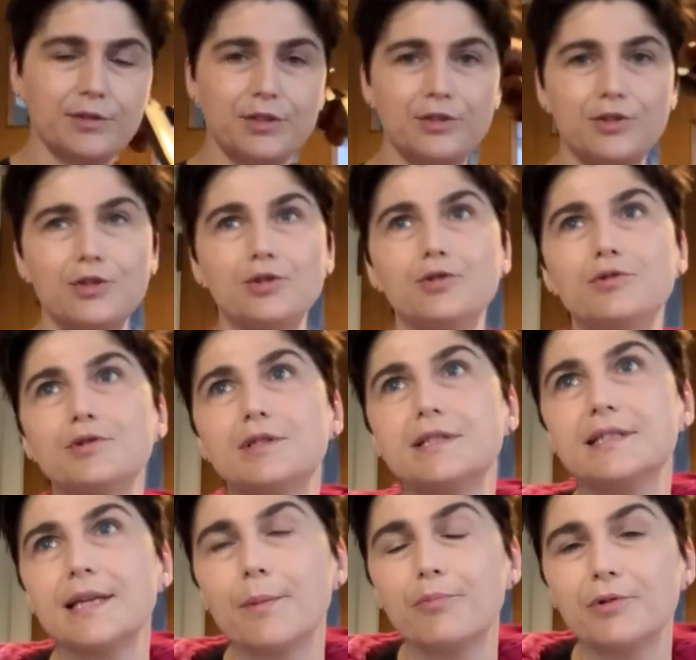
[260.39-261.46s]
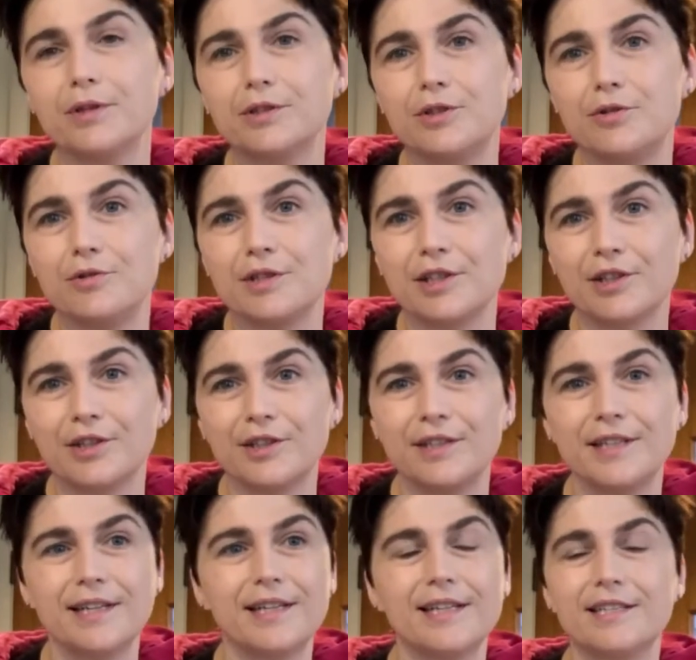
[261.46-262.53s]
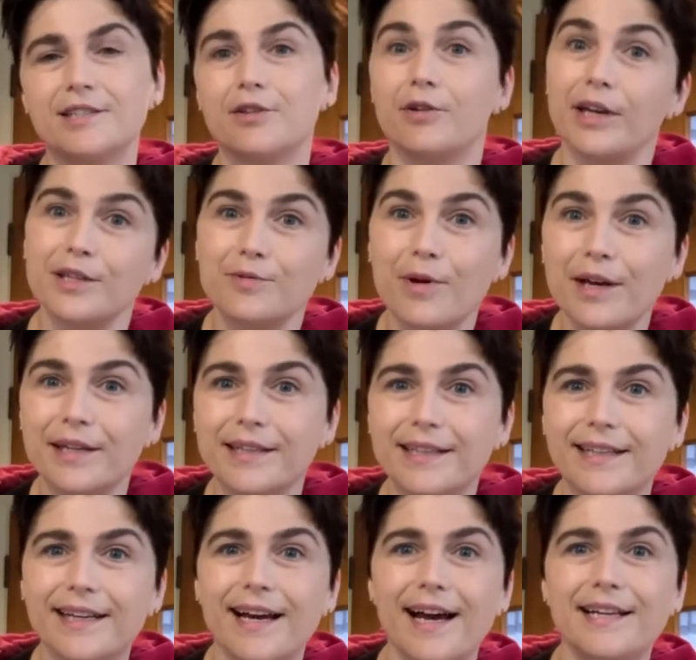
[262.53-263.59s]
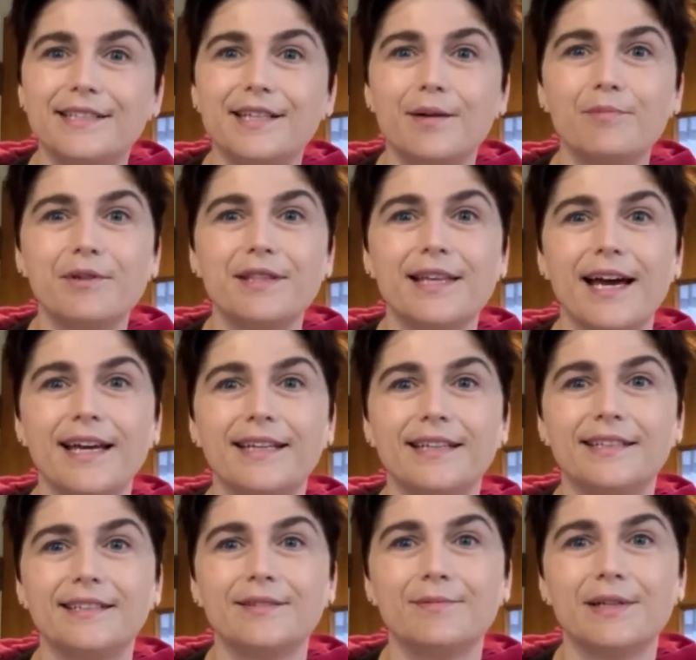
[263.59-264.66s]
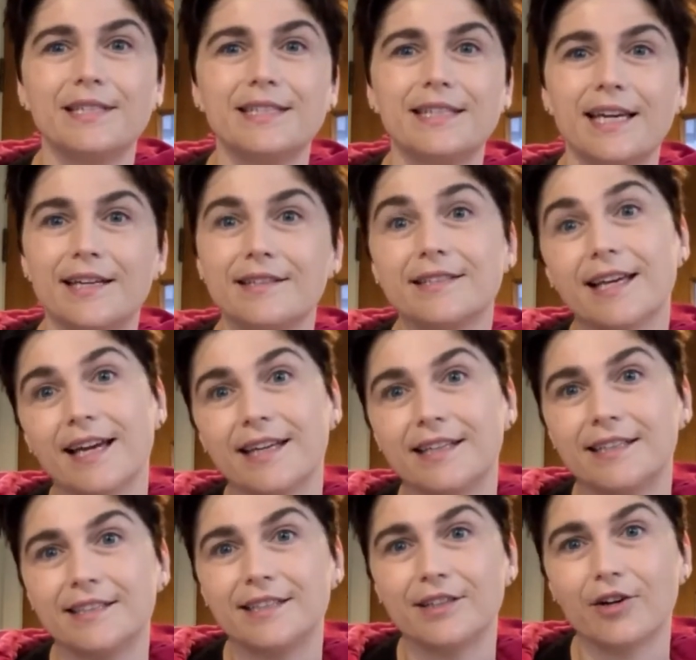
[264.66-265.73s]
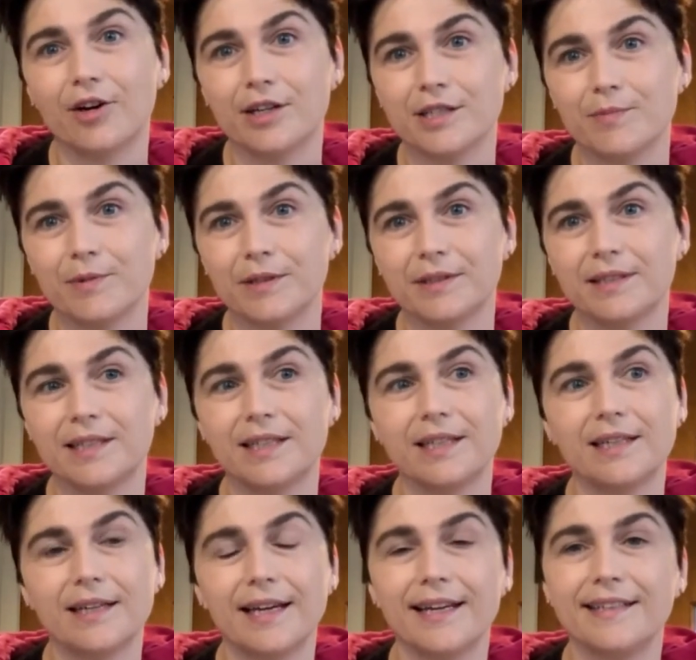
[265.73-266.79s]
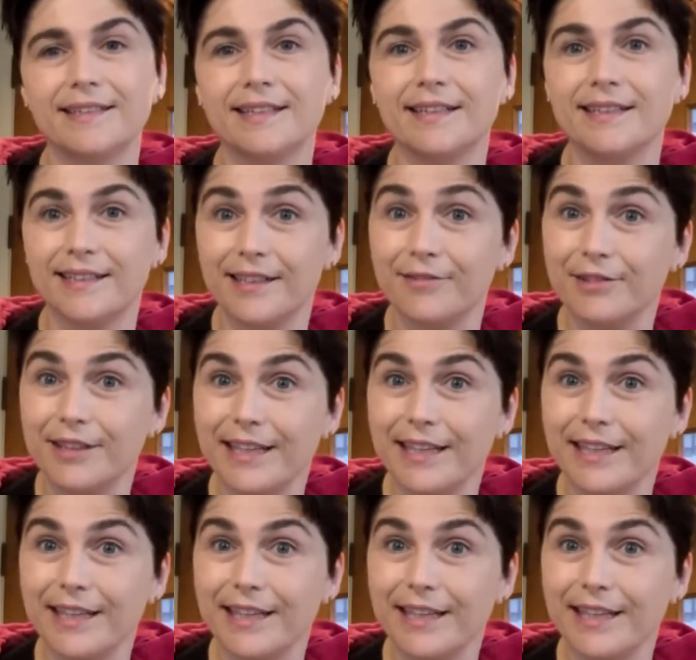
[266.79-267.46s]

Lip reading: too separate, too slurred. So guess what? I dumped that into my scales and into Kosman. And it really